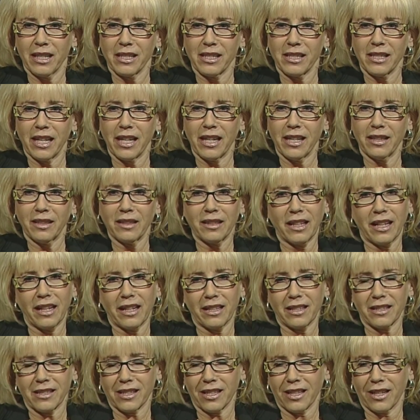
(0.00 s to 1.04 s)
say
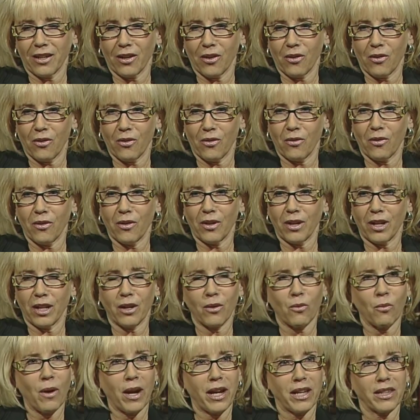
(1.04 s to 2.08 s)
things in a in
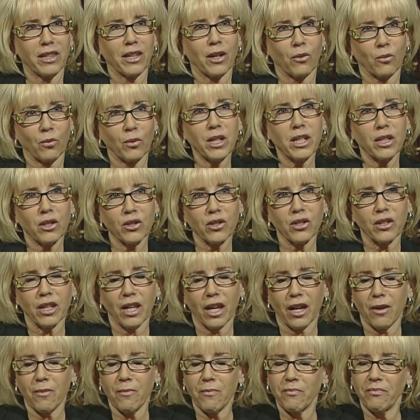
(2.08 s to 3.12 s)
a way that reached
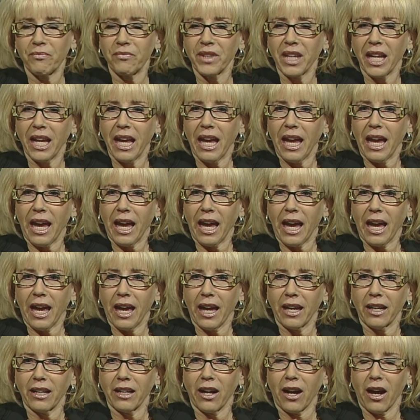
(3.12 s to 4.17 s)
them.
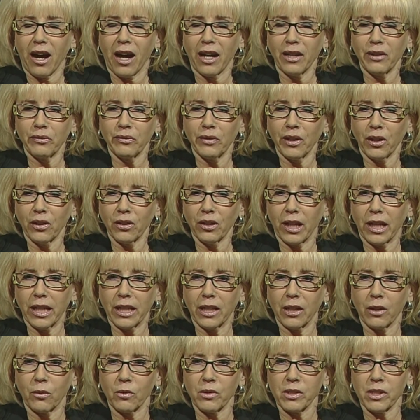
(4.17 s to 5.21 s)
And I felt
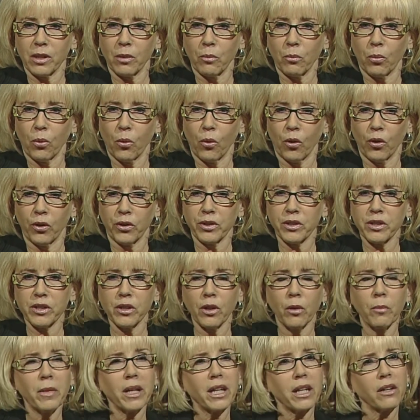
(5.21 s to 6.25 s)
like it was important.
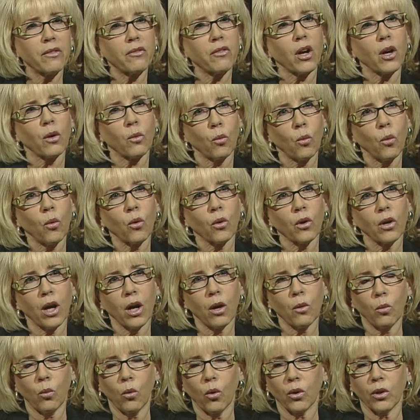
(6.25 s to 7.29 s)
So many of our war,
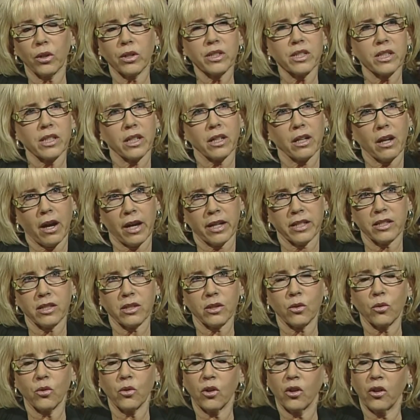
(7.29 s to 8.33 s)
awards in high
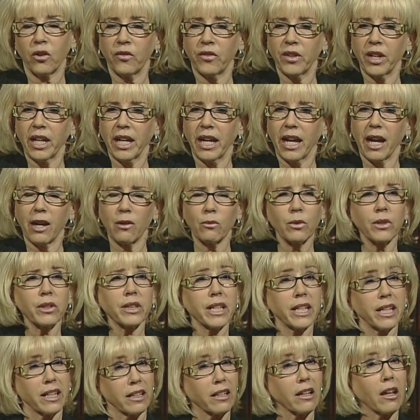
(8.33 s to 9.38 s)
school and
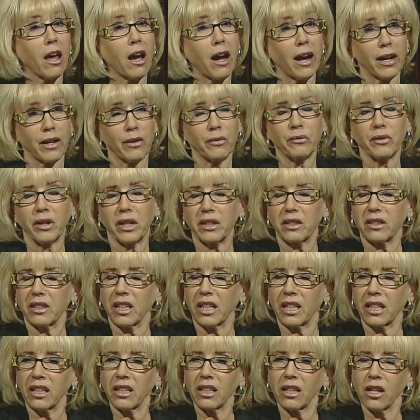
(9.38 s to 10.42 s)
really in life, I
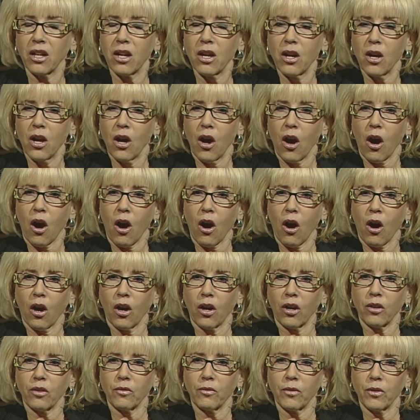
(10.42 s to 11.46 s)
think,
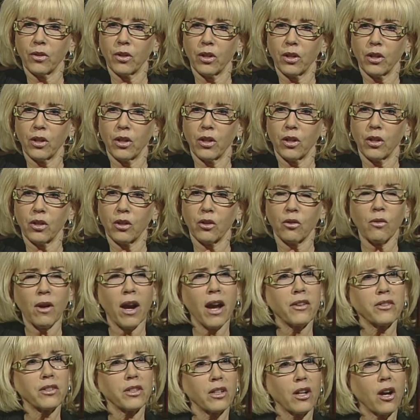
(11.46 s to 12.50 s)
are
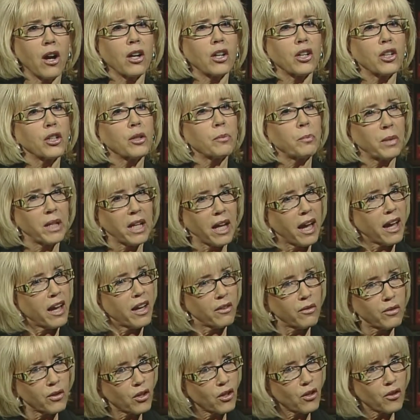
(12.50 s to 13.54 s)
grounded on good
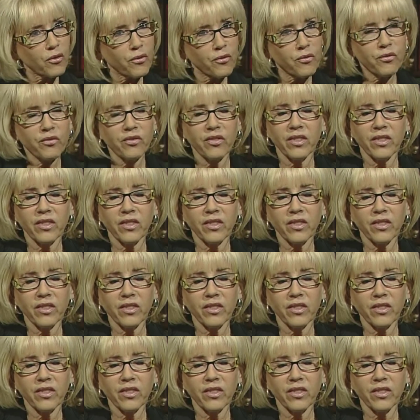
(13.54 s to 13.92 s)
behavior.